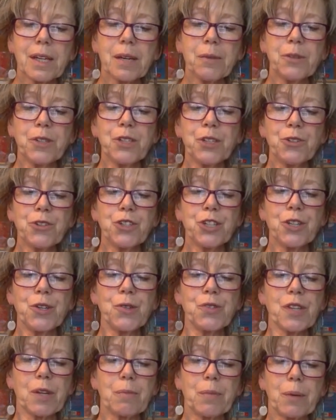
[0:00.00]
"Come on, you
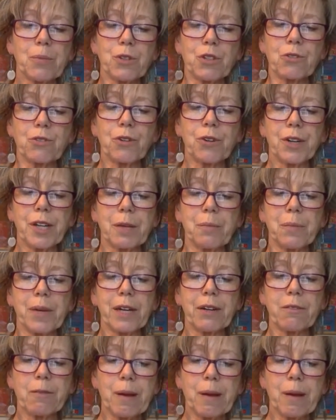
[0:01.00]
two," said Mum to Rory and me.